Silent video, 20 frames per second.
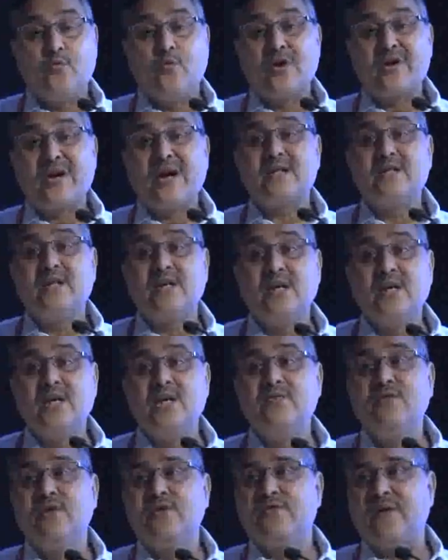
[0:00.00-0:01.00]
what are the
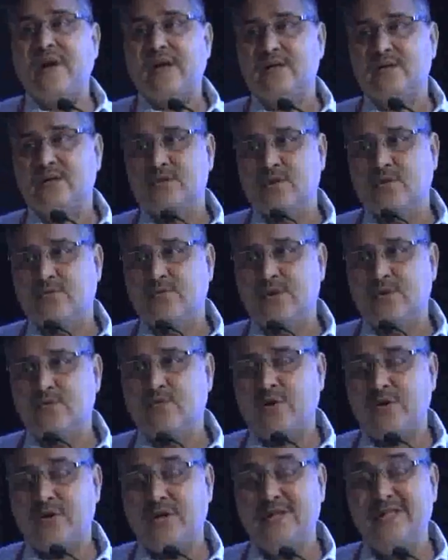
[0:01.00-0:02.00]
relieving factors of
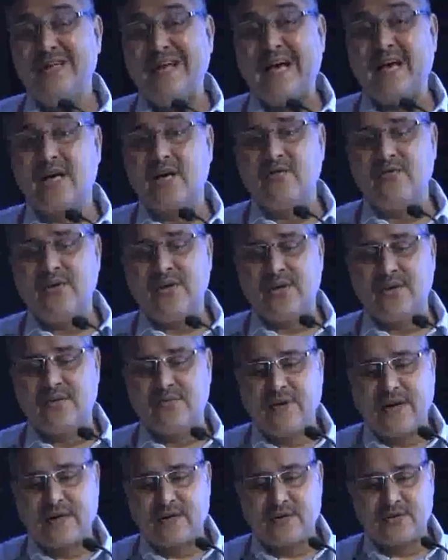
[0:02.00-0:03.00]
itch, what are the aggravating
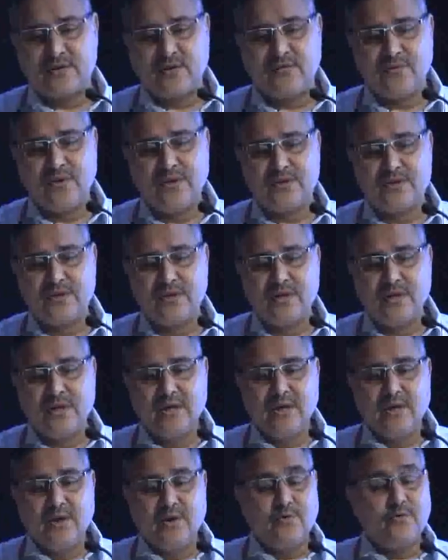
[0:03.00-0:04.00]
factors of itch,
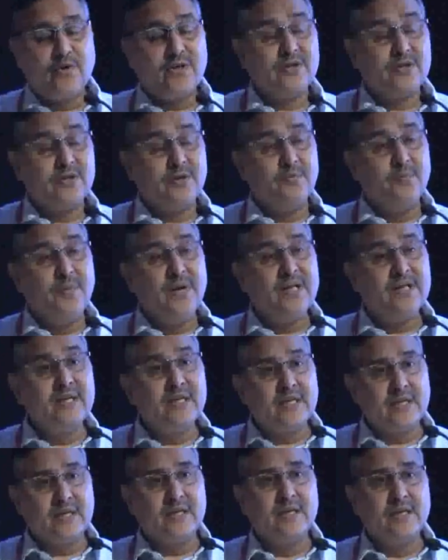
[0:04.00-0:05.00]
whether the
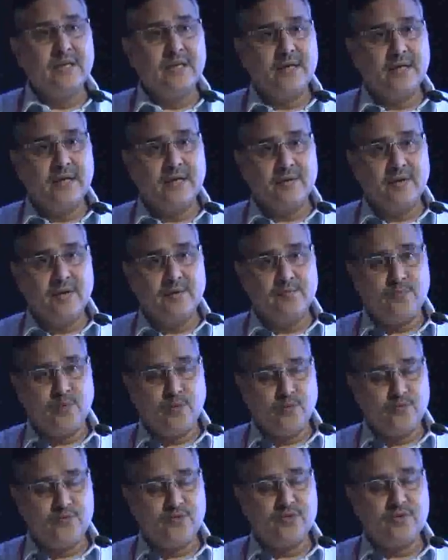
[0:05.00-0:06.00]
bathing
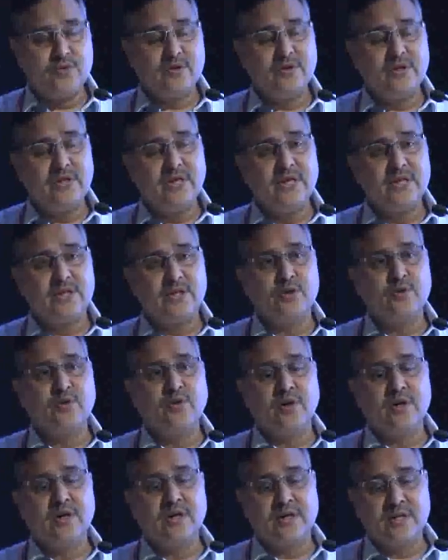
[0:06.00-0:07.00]
improves the itching
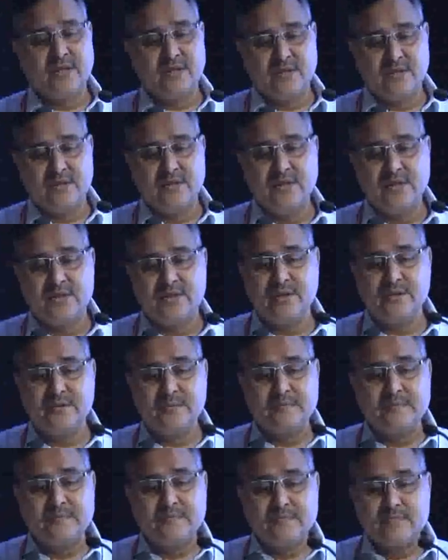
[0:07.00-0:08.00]
or increases the itching,
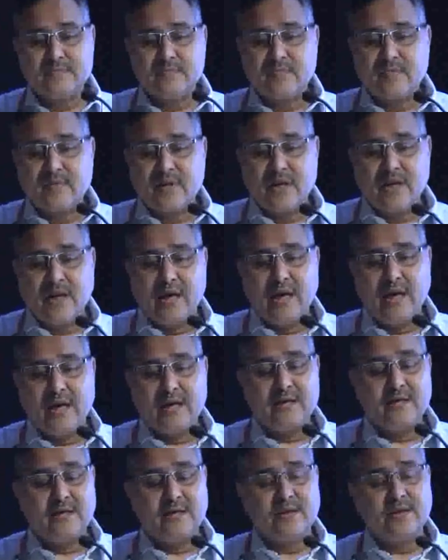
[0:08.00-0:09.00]

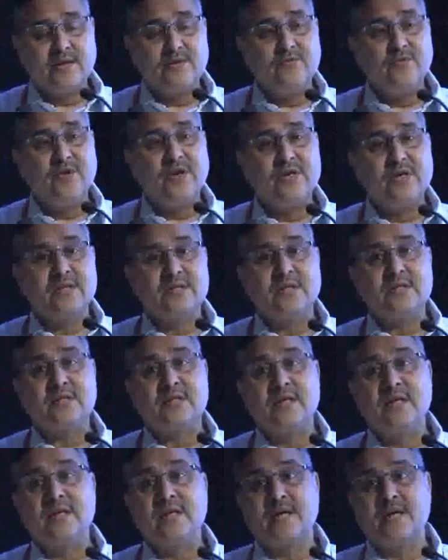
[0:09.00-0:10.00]
and various
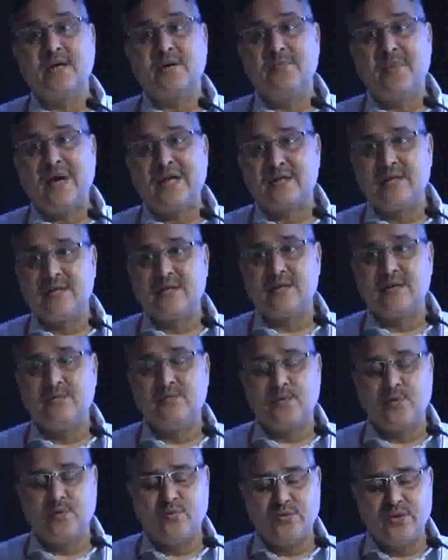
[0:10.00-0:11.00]
skin care methods
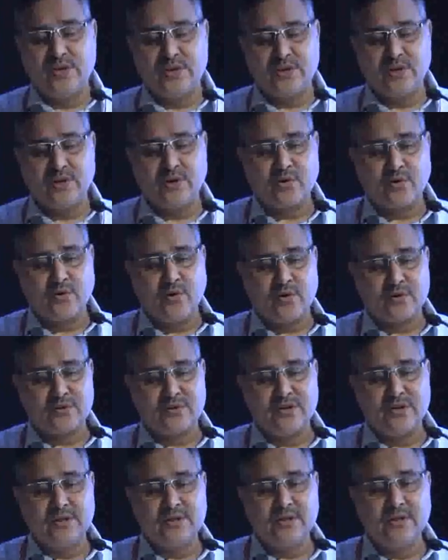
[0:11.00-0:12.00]
improve the itching or cause
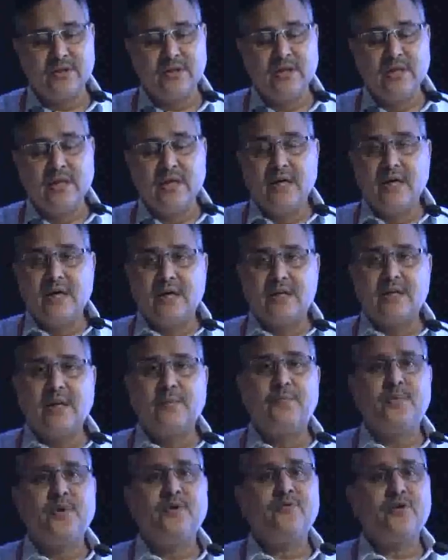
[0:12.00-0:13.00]
the itching.
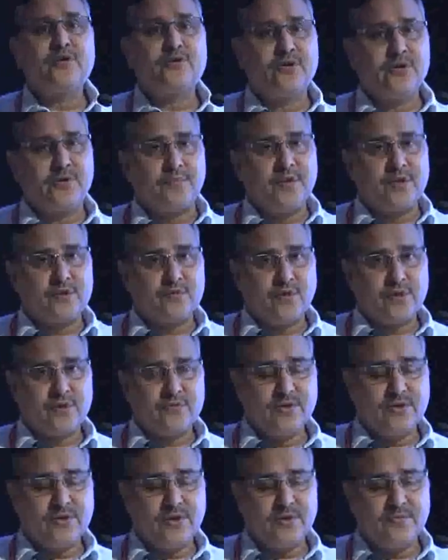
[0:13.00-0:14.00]
Then previous treatments,
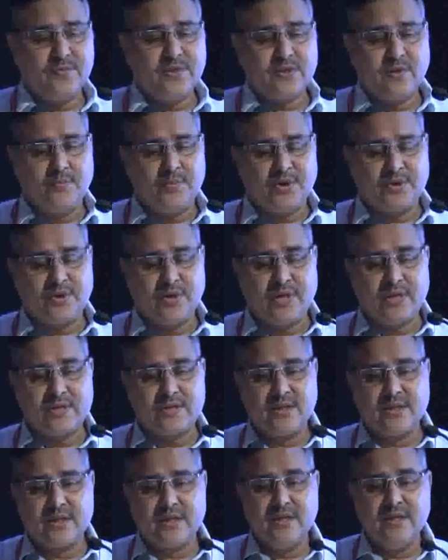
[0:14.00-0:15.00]
whatever treatments the patient
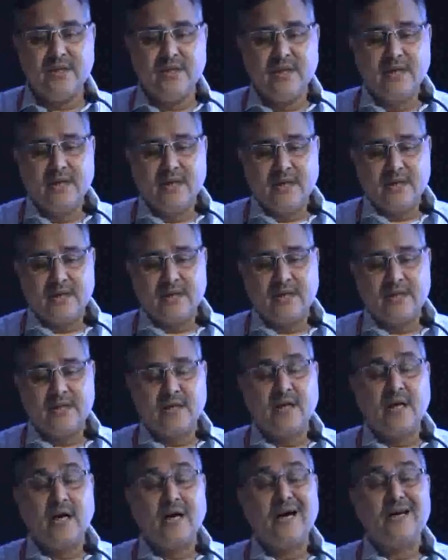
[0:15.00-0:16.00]
has taken. Then
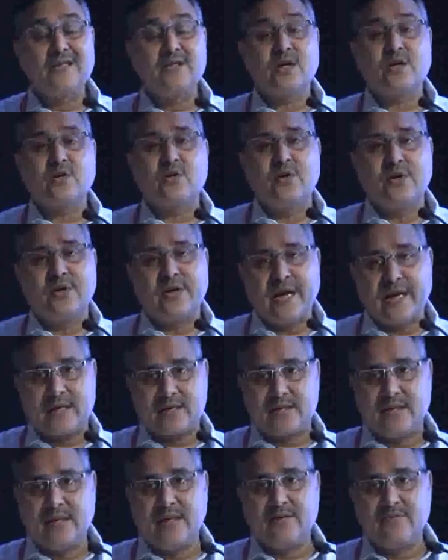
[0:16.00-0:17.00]
the other
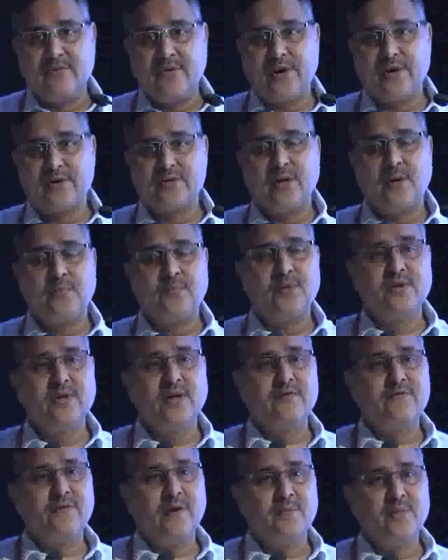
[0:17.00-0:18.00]
contacts, like for example,
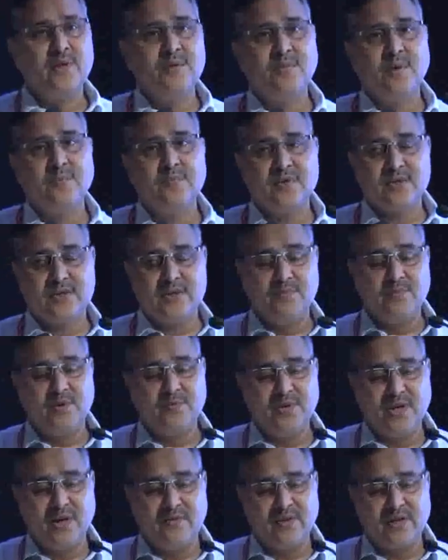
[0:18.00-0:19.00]
there are family members, they may
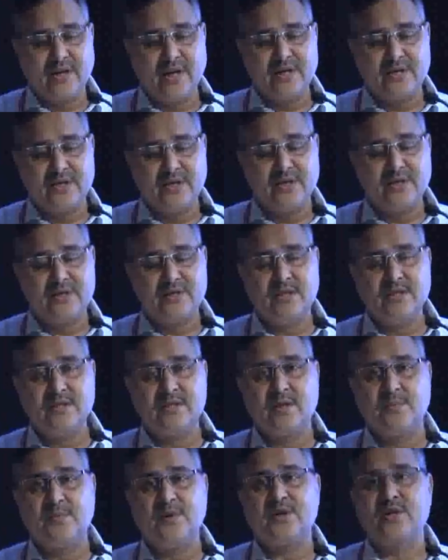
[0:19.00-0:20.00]
be having itchy
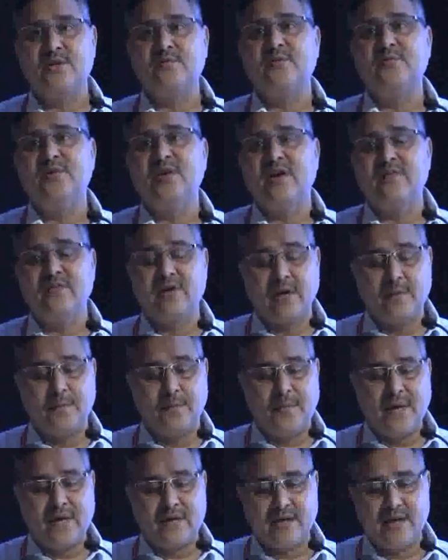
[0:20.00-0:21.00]
disease, the patient may be having a
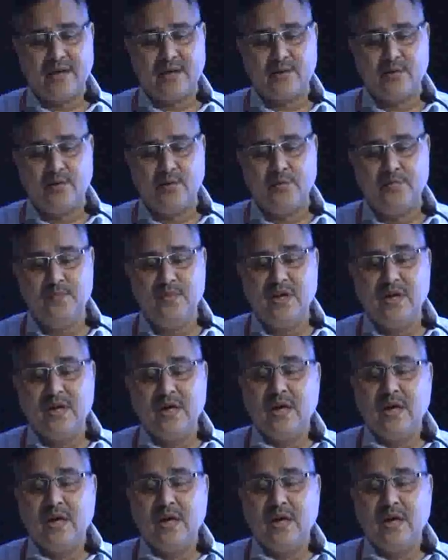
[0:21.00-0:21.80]
pet at home,